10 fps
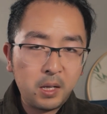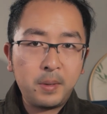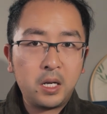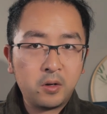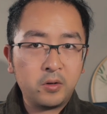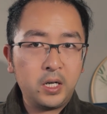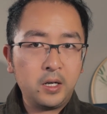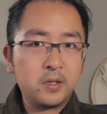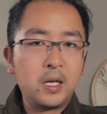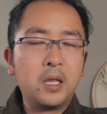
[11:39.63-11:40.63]
many
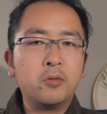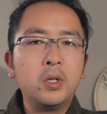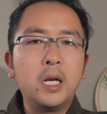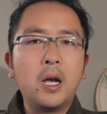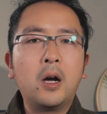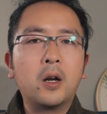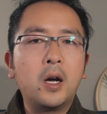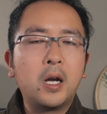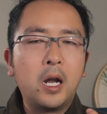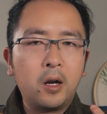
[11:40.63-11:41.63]
creators and really
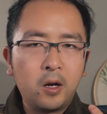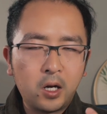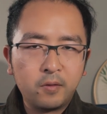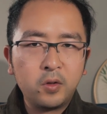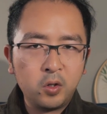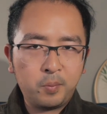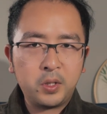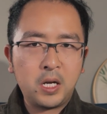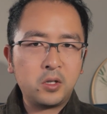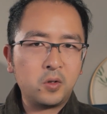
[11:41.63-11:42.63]
unlock a lot of new
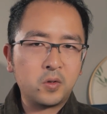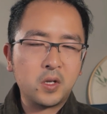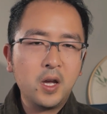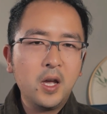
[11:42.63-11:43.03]
potentials.